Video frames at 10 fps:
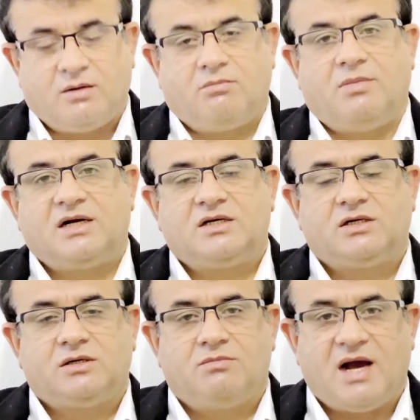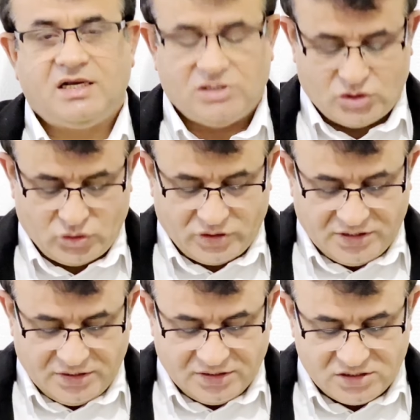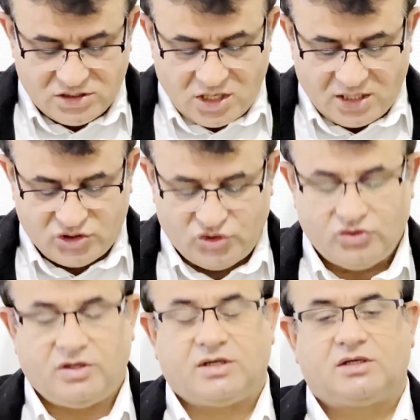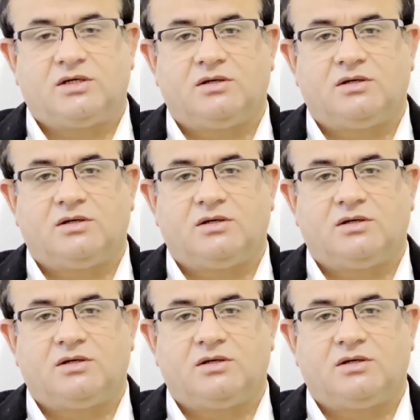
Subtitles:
But my story is not unique.